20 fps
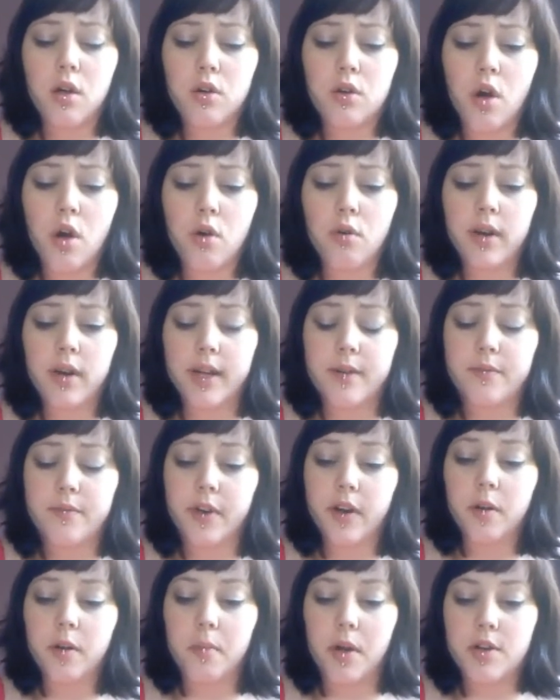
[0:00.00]
"No, and I am
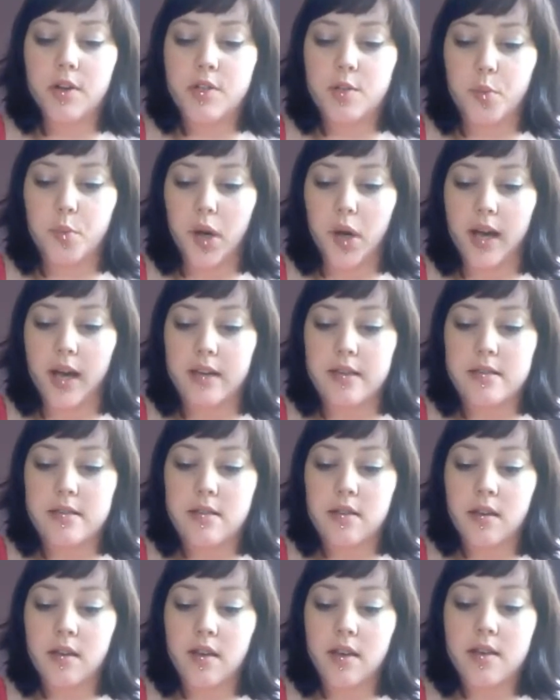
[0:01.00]
very much
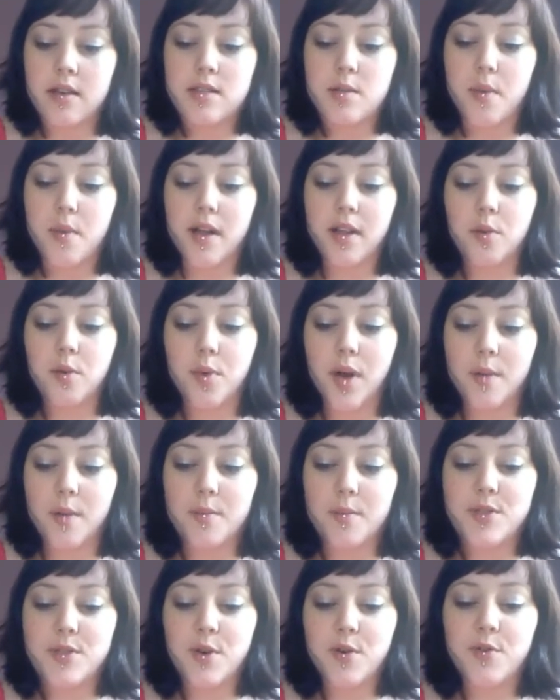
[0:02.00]
surprised. Isabella
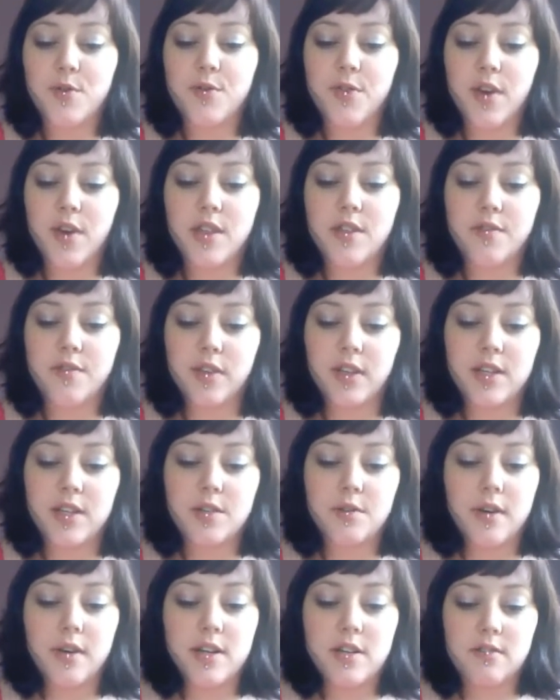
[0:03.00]
promised so faithfully
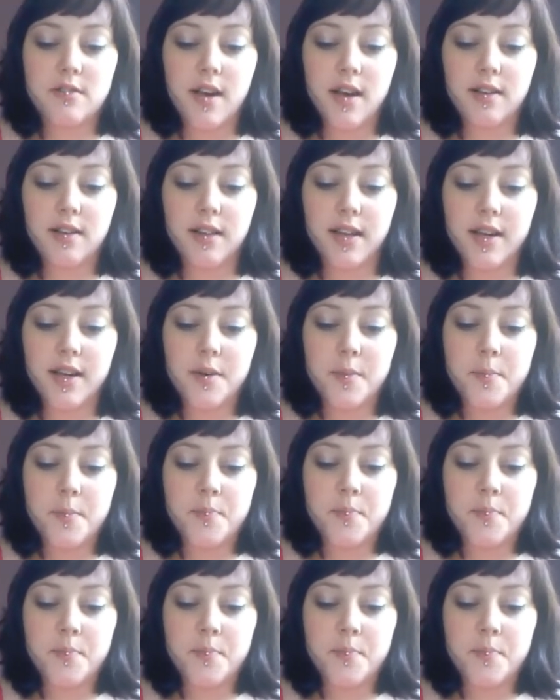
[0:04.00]
to write directly."